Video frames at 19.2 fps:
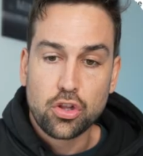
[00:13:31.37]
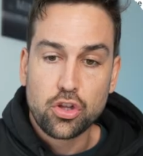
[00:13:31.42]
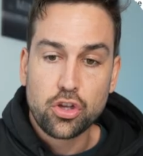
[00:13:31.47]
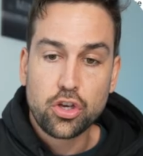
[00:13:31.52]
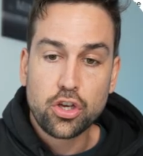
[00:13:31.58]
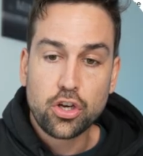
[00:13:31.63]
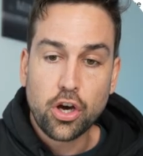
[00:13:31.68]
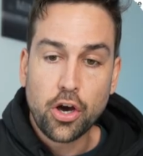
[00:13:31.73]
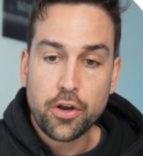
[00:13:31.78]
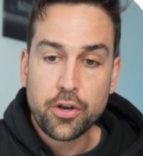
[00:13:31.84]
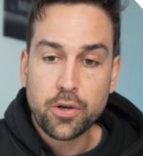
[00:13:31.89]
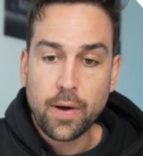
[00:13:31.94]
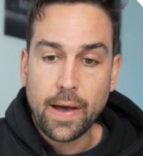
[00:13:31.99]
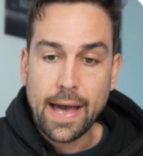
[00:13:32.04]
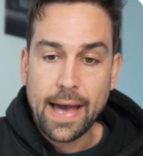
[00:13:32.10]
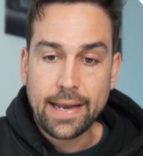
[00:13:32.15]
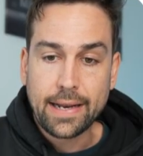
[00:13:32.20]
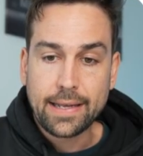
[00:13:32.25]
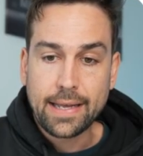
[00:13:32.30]
you can go to your
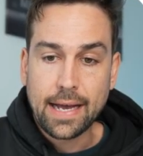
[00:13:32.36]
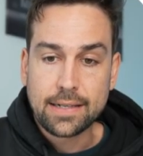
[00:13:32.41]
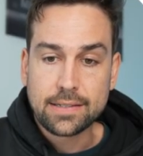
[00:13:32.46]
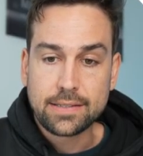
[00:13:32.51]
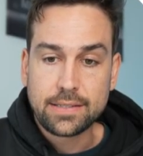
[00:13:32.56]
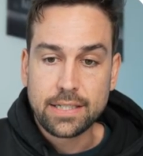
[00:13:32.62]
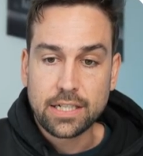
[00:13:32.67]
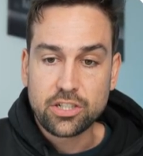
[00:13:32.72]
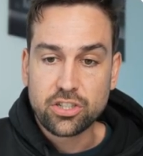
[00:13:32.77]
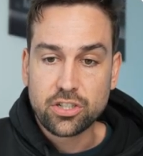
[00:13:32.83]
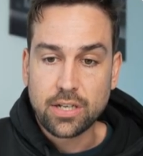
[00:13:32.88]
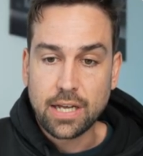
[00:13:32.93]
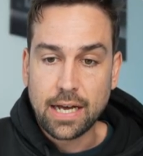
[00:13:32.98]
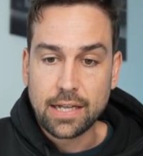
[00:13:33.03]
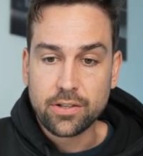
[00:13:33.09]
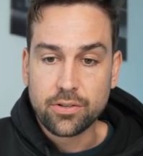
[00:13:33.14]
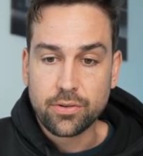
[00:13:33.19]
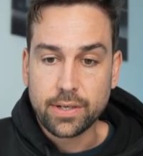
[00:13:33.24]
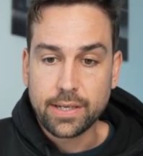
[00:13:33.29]
ad account section
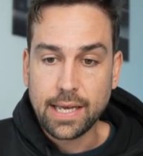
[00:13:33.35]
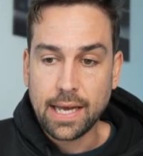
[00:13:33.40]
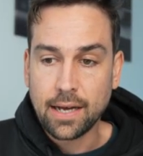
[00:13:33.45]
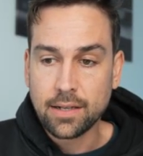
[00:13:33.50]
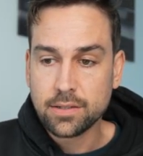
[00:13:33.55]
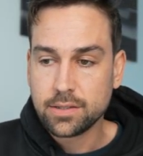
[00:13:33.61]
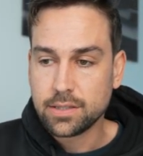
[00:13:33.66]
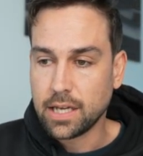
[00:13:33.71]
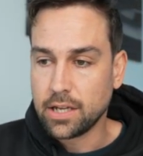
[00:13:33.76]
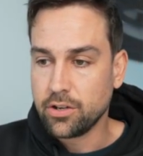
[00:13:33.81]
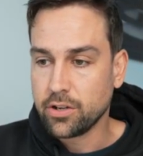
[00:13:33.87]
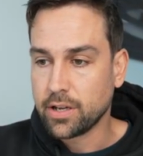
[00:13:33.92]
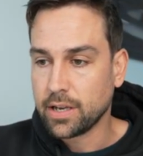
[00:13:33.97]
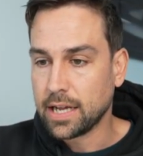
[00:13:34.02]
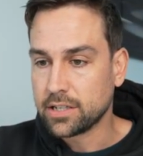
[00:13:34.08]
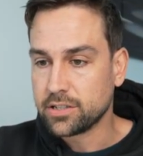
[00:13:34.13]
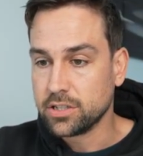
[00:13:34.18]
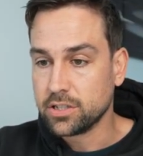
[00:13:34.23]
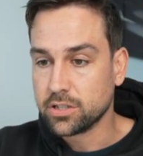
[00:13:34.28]
under accounts, and you can
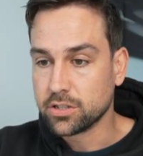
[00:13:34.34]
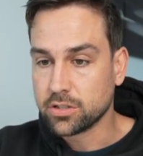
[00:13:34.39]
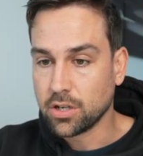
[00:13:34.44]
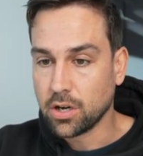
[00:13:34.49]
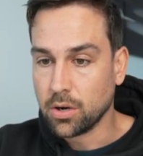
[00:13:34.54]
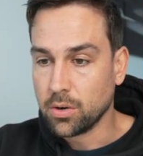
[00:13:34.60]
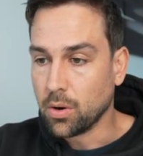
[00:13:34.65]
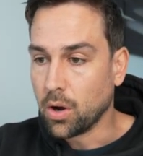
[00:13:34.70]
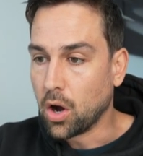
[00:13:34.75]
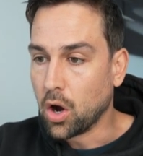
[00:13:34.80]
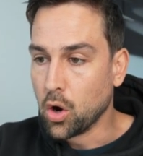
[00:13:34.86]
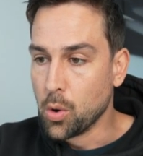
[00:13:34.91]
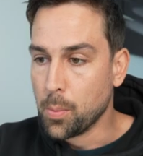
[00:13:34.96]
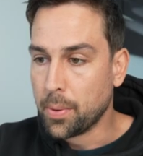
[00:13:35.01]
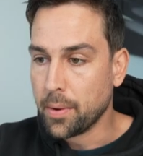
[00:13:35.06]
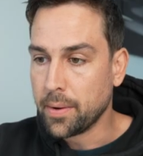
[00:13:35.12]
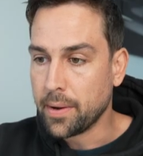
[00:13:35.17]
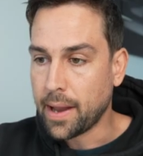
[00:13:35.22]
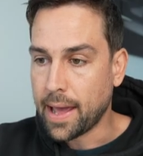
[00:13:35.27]
actually just go
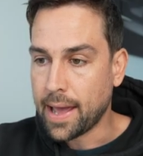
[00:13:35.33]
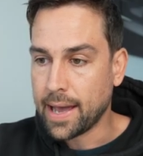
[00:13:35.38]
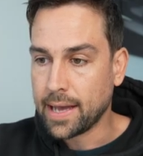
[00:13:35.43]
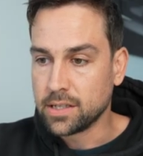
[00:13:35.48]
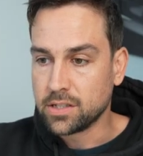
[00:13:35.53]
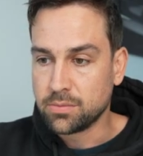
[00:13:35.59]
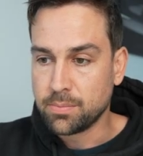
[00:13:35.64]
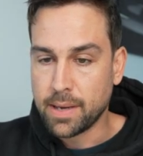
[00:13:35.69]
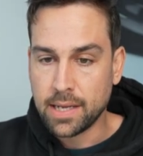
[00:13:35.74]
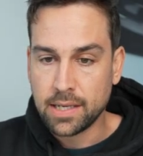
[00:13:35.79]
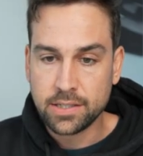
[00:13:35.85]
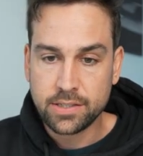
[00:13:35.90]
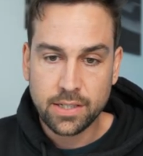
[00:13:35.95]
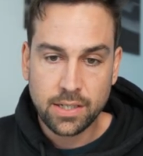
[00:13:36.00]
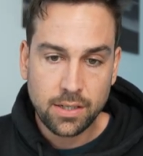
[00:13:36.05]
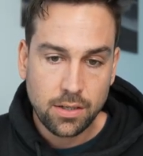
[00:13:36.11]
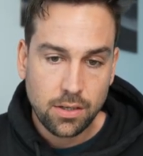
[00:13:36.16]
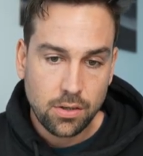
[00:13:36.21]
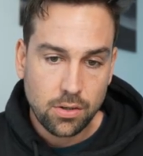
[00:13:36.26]
open Ads
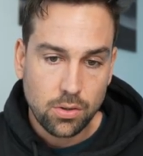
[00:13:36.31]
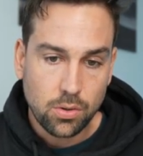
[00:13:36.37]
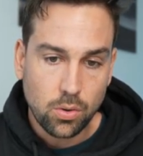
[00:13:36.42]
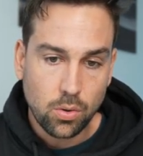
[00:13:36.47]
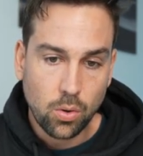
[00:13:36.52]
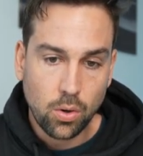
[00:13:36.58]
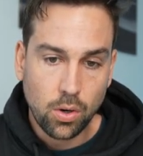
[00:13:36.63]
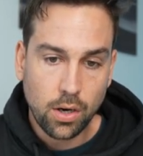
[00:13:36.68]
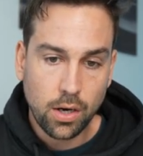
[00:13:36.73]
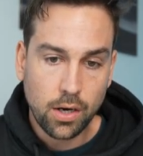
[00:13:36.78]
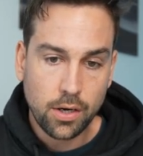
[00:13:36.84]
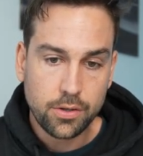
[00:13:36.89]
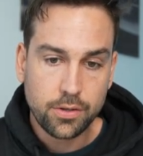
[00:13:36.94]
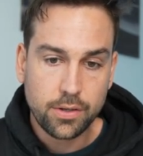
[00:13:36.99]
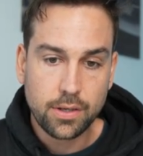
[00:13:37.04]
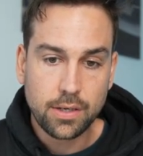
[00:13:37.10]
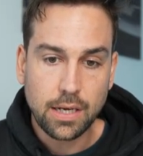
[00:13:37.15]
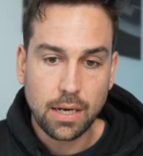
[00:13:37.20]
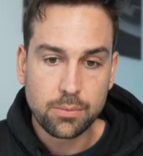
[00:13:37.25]
Manager, or you
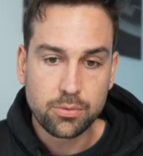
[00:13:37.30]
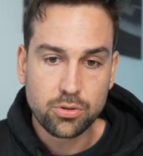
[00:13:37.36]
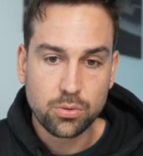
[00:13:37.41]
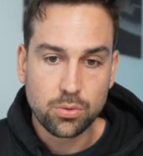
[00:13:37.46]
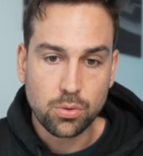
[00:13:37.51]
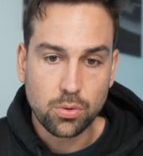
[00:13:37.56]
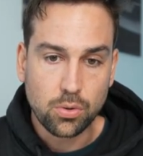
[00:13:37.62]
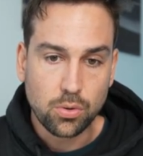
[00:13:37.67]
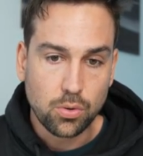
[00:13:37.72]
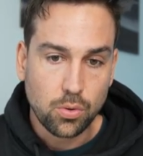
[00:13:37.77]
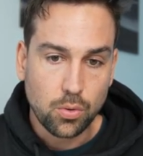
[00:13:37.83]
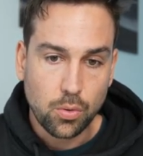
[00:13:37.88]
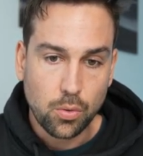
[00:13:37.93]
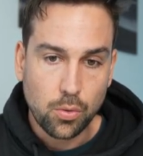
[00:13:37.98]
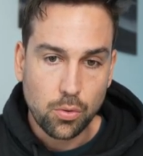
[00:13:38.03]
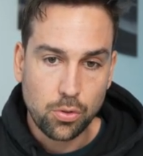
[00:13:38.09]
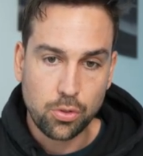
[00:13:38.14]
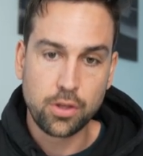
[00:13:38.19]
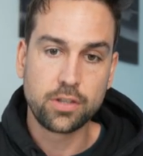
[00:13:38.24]
can come to
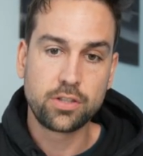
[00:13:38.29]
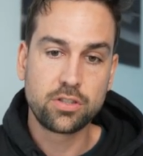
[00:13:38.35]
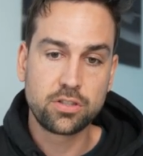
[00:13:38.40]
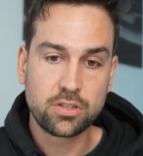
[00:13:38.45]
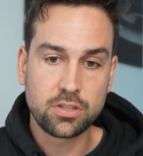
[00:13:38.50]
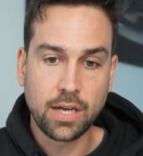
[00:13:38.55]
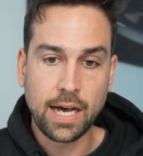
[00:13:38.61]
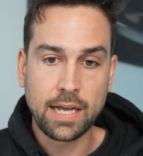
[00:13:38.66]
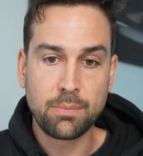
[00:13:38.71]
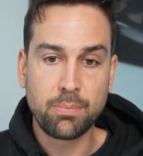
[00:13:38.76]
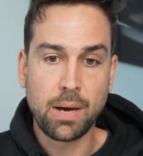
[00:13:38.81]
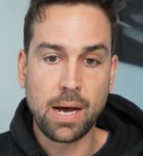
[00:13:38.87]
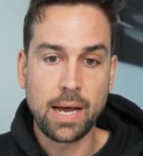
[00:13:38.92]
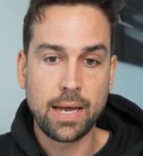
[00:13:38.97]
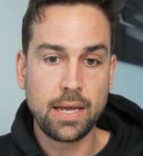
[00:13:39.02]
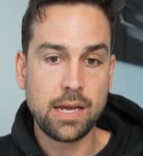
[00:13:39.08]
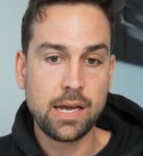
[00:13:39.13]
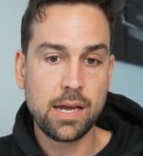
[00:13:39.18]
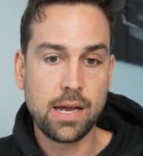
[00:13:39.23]
this sidebar
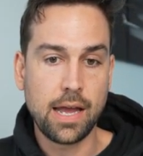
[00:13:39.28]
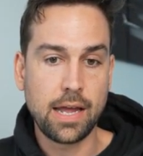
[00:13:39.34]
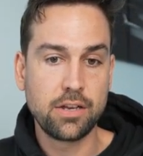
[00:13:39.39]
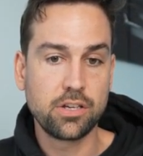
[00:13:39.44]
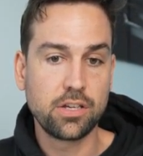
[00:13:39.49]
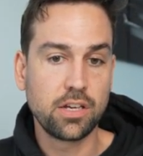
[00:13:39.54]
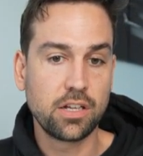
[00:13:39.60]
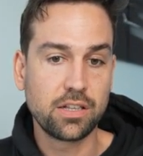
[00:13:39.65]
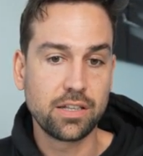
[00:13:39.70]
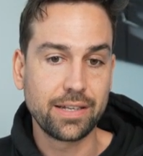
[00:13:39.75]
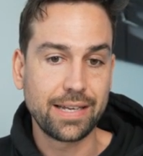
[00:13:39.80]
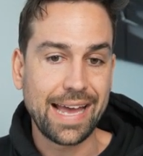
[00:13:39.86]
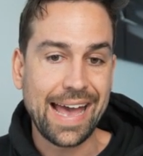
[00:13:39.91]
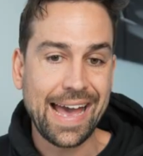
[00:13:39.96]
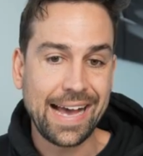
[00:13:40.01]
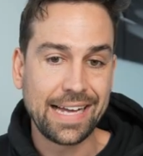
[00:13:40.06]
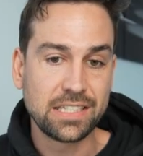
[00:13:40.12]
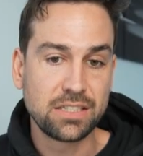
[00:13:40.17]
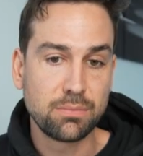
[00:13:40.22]
here and you can click
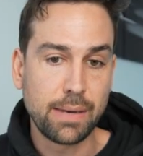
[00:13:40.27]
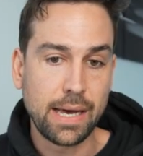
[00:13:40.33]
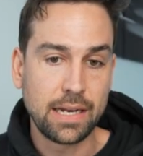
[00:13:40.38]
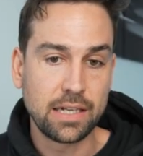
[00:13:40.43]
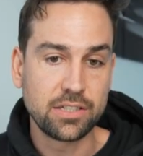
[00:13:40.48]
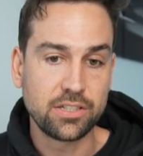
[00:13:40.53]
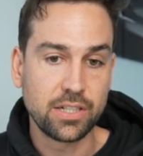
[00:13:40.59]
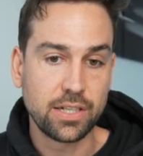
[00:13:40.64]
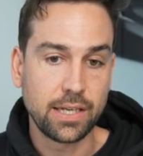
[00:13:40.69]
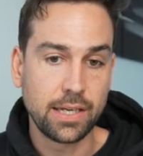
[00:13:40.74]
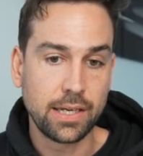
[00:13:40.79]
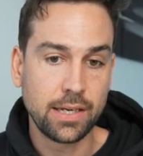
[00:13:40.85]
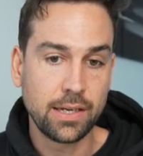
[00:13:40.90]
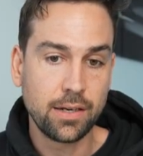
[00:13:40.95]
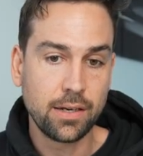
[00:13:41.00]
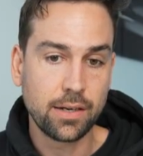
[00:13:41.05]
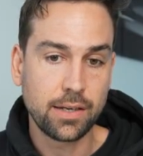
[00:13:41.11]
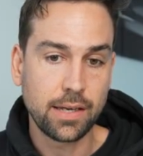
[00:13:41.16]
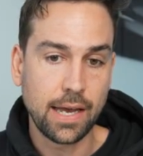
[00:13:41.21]
Ads Manager
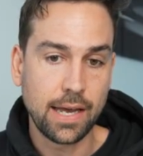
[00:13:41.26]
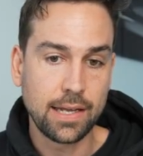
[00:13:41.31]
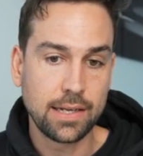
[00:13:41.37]
here, okay?